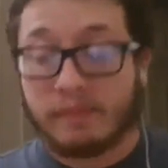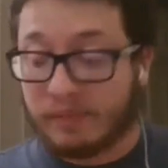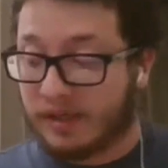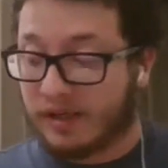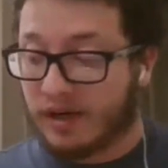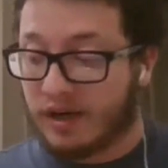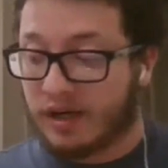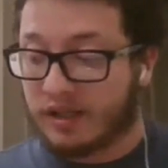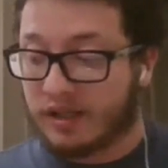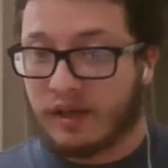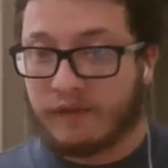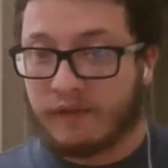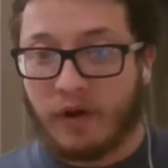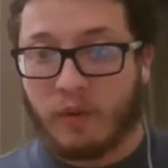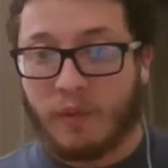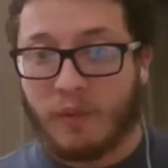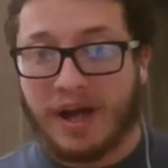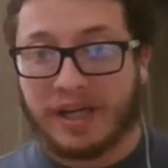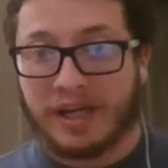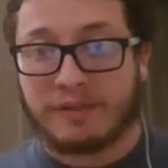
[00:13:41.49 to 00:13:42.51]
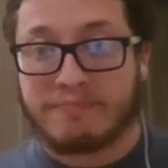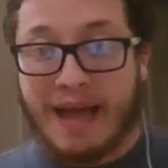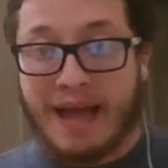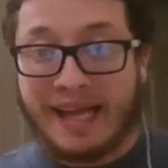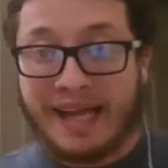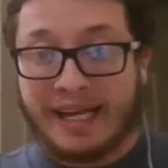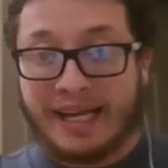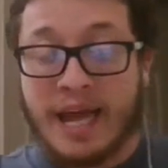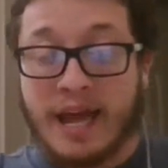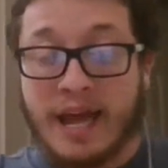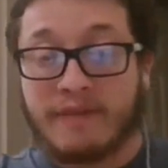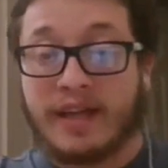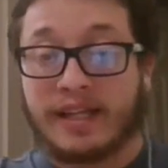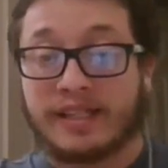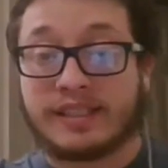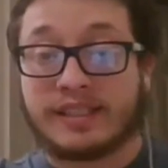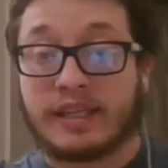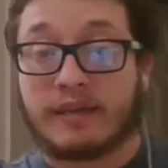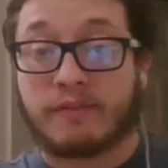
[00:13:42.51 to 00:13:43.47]
Because if I watch it back and have
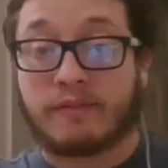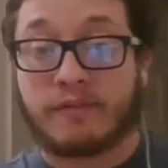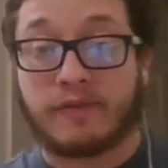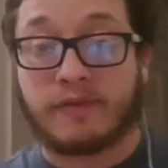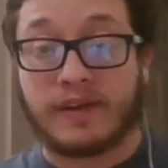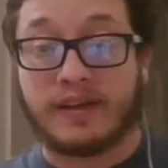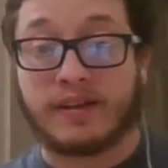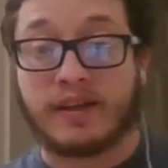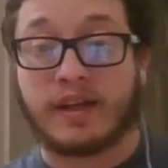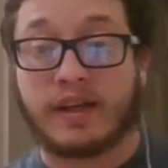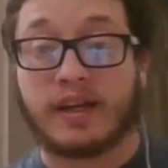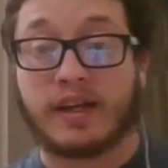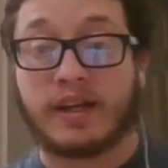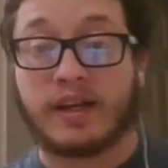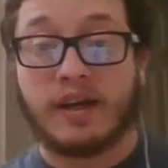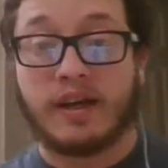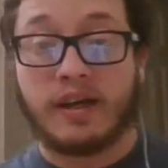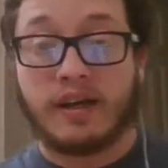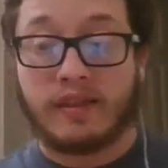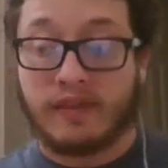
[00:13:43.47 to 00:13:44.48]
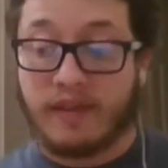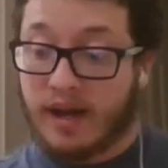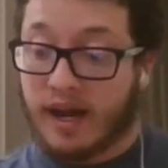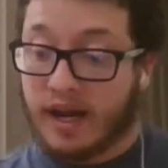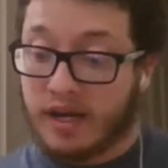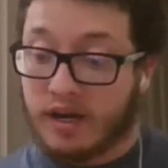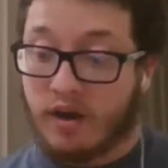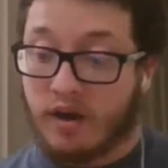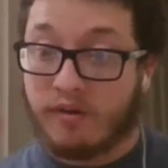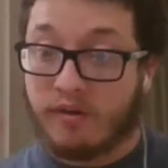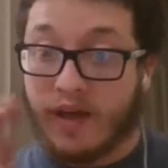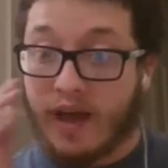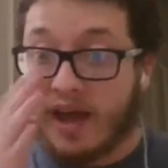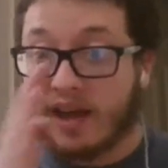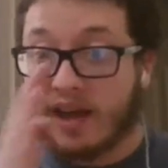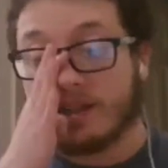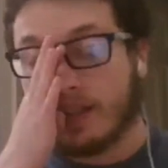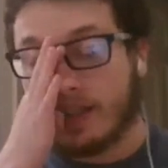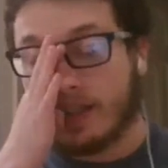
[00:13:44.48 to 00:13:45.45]
that same feeling, then I know
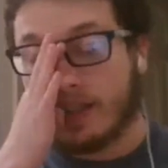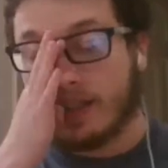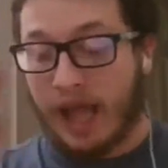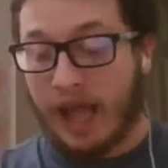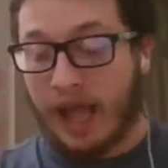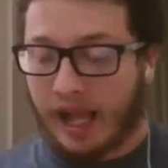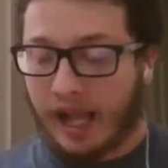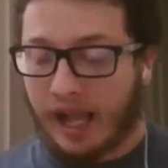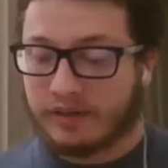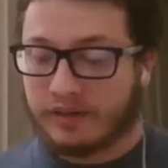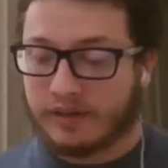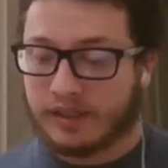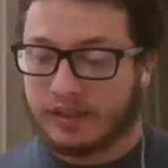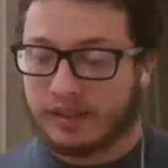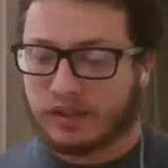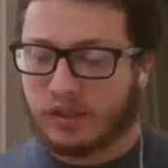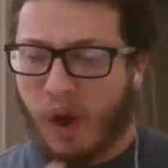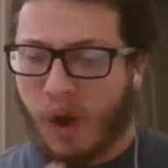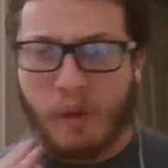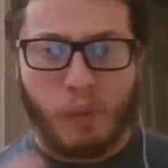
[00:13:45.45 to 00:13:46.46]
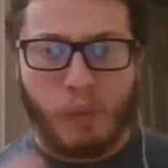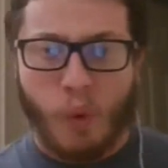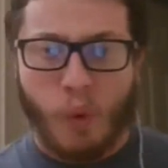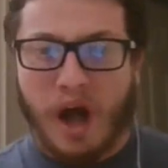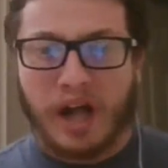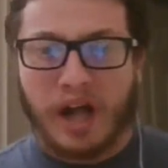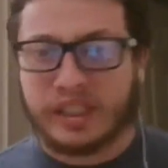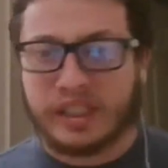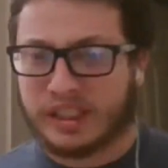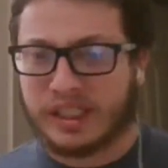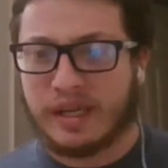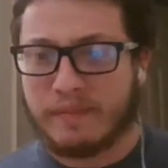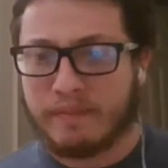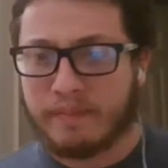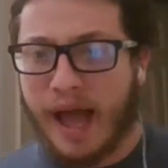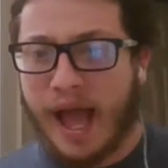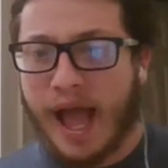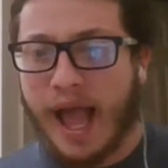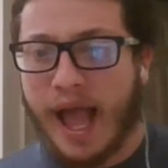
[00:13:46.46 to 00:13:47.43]
that it's accurate. So I watched
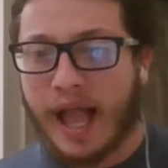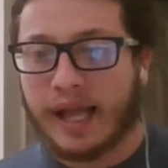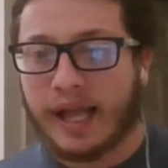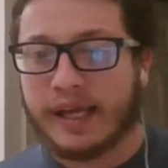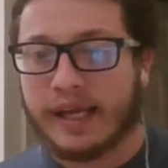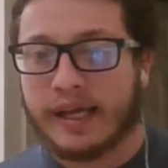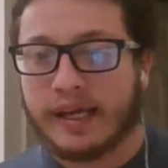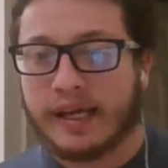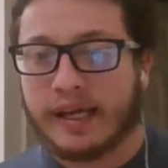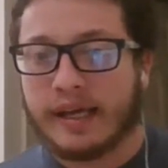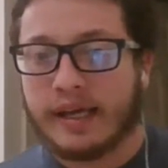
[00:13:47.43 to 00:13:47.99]
it back,